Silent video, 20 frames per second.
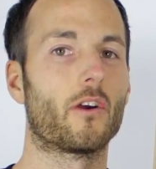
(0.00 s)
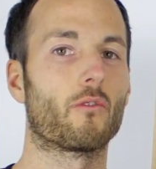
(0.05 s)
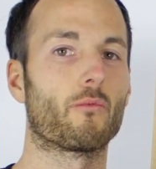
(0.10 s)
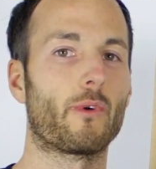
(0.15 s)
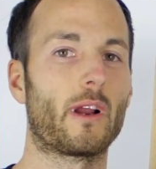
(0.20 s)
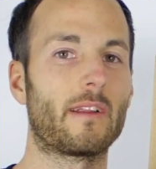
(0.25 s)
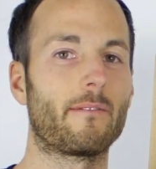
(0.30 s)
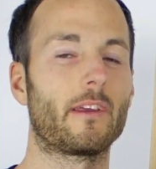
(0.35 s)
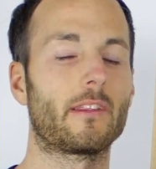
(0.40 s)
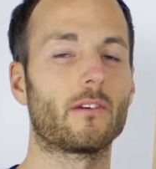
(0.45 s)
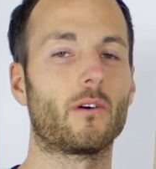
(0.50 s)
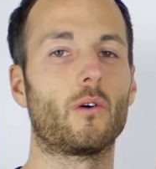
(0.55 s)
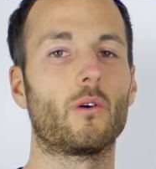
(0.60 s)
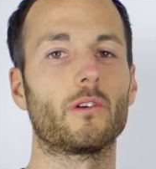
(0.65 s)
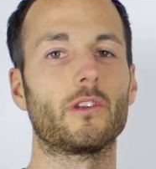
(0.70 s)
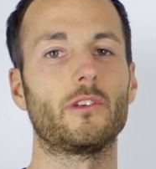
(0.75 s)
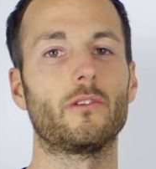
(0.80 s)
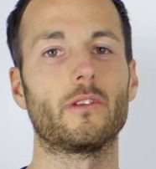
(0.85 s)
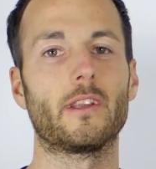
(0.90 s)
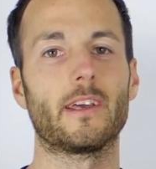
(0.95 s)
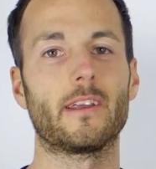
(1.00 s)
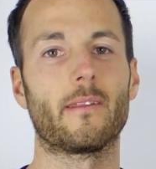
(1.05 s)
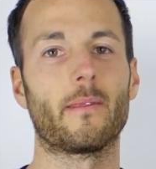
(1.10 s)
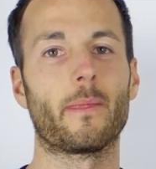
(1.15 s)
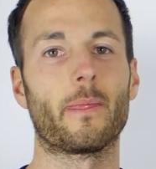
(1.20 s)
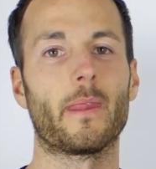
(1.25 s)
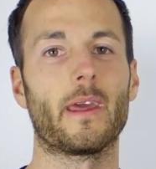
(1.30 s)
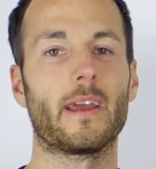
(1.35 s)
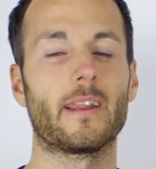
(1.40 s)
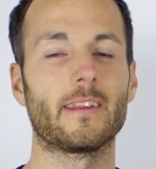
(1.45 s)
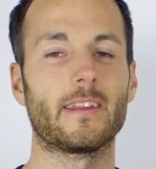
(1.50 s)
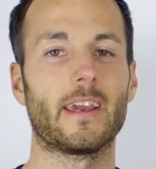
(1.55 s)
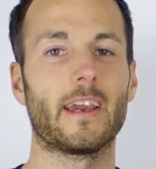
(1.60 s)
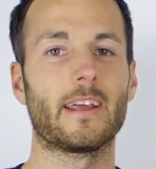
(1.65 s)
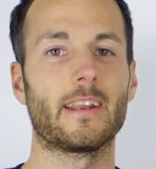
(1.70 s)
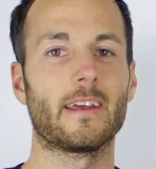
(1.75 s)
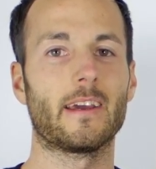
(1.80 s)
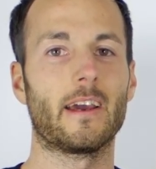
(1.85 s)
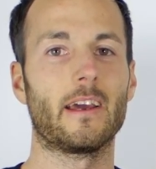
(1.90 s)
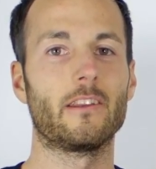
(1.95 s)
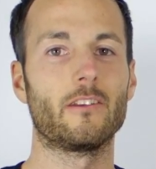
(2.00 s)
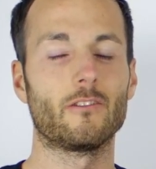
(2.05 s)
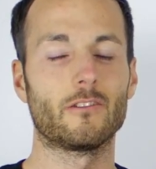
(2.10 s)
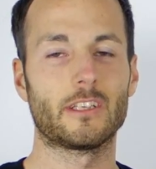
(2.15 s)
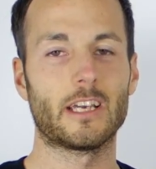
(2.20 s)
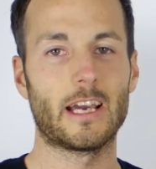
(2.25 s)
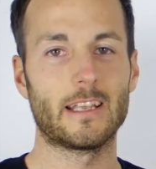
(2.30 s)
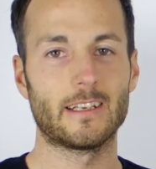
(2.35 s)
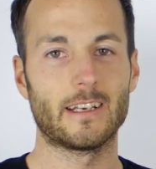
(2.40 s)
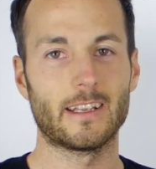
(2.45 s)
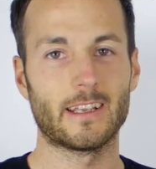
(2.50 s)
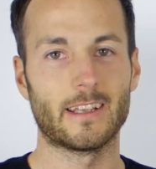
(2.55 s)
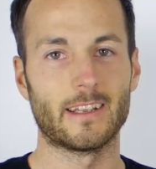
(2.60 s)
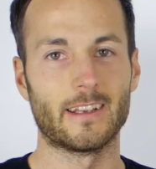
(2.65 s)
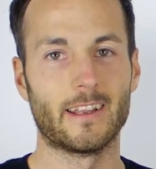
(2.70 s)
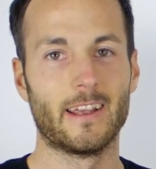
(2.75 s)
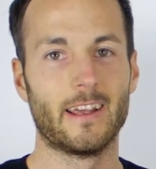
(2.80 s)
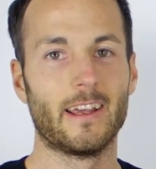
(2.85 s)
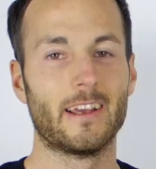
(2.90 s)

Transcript: renovate the whole unit and get a new tenant in.